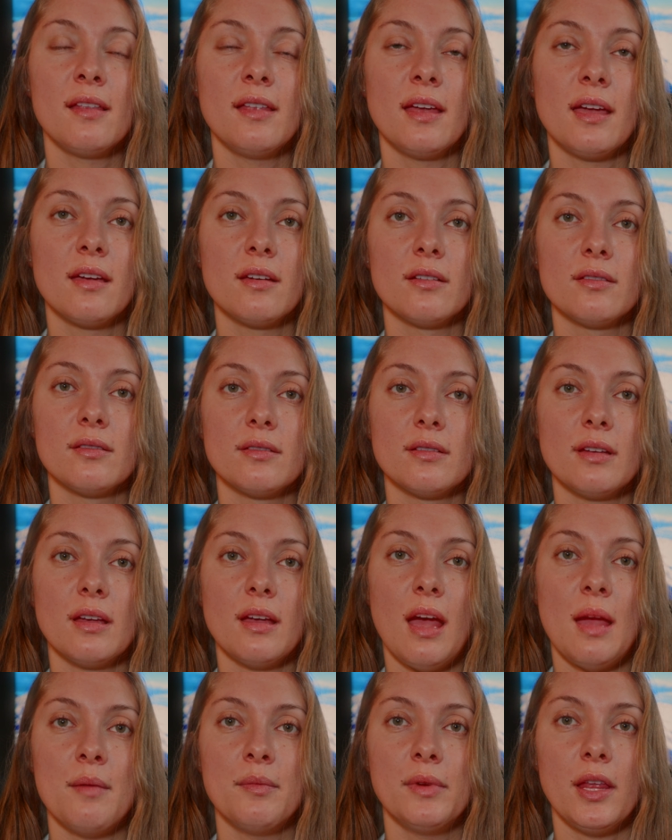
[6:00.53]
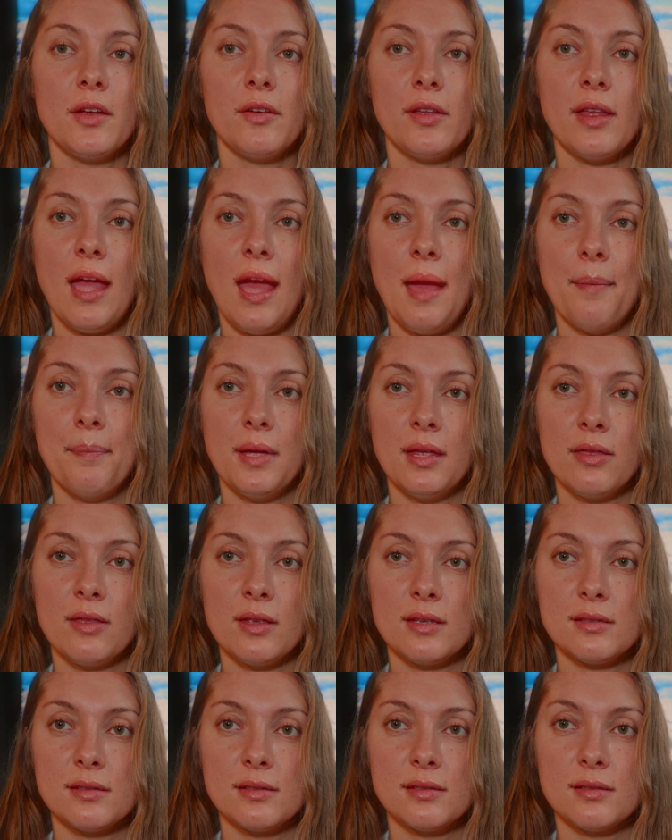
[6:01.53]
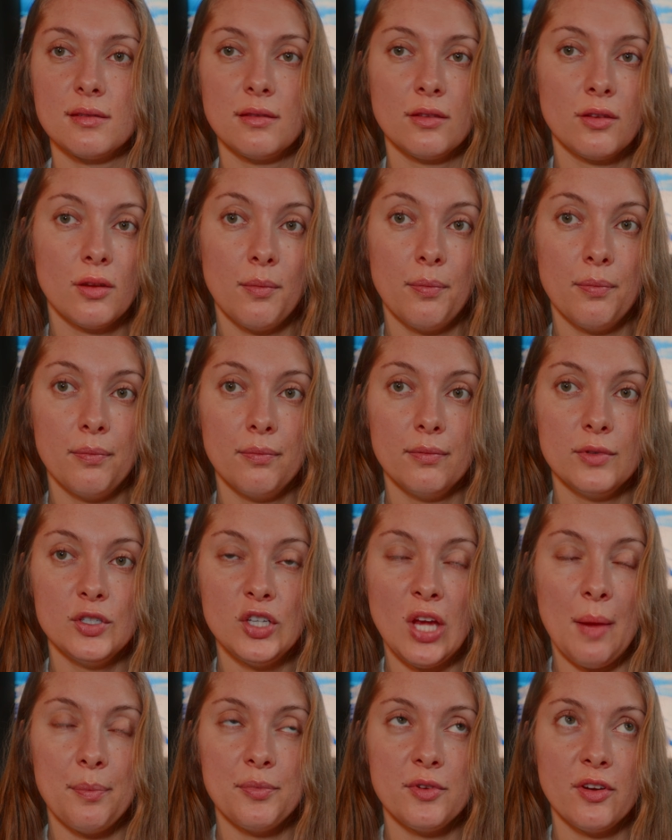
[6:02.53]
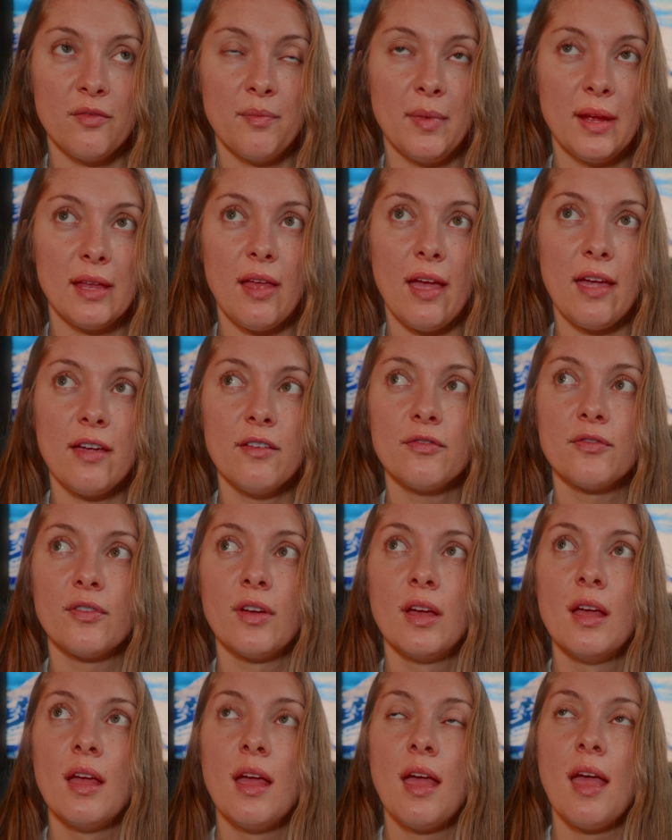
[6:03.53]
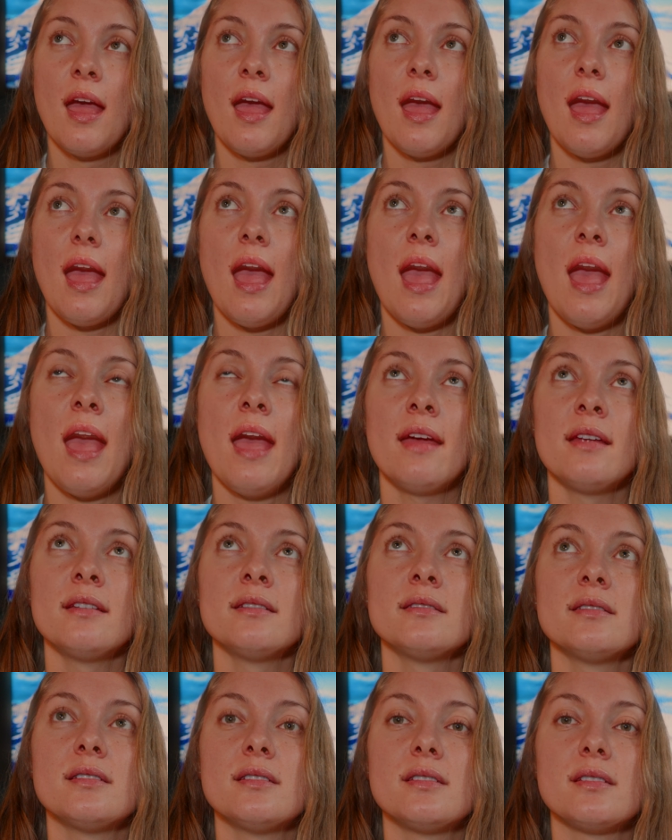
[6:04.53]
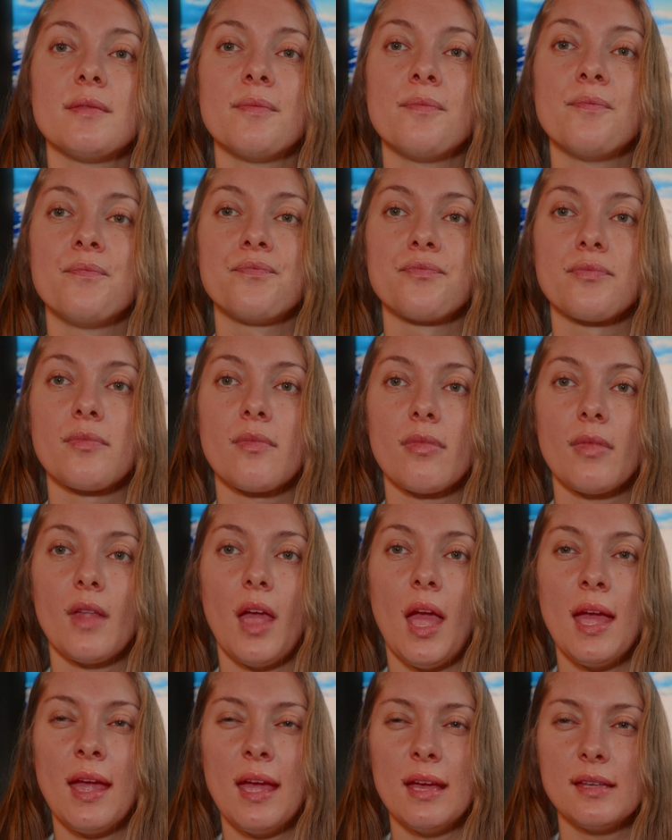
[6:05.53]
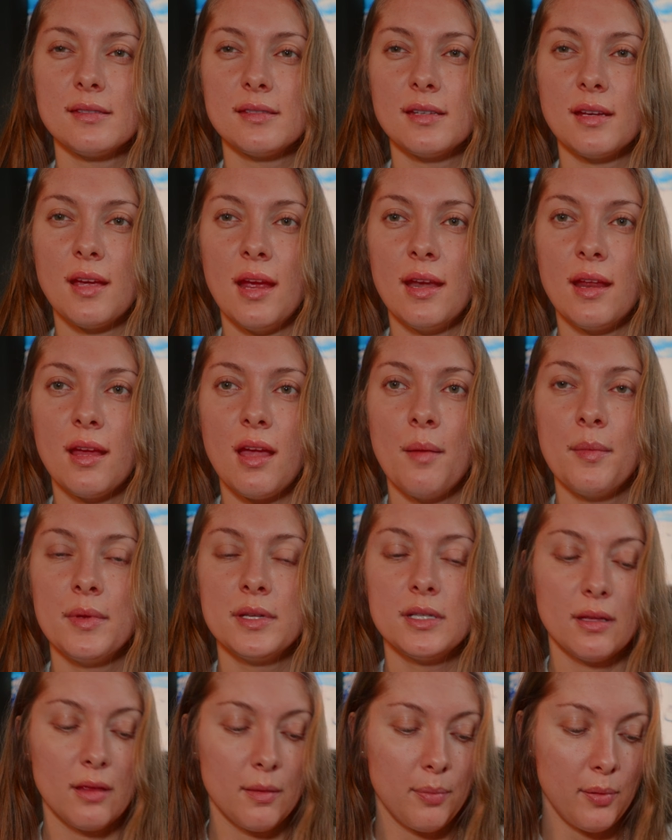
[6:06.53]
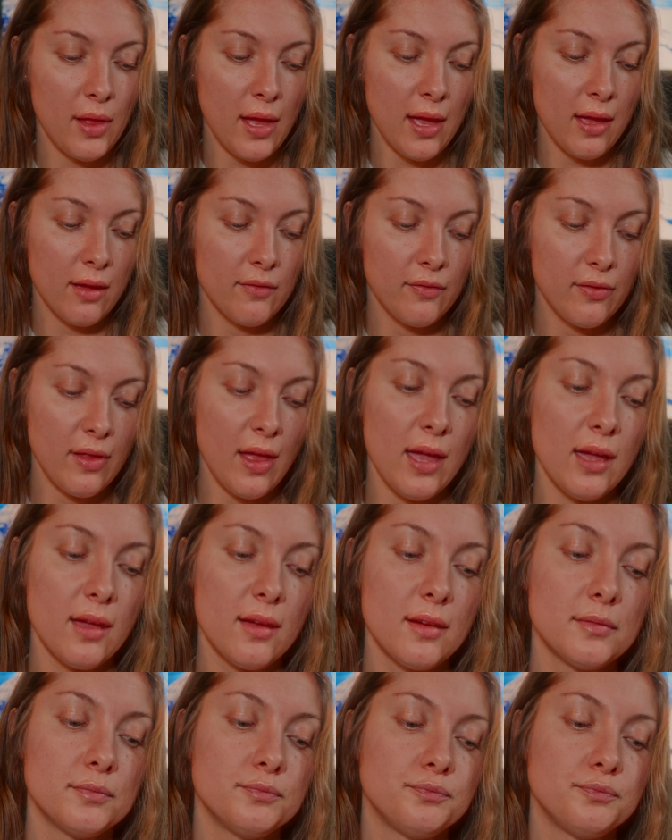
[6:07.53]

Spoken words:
Like I'm really, really happy in this little chapter of my life. And I guess to kind of come into the play of like,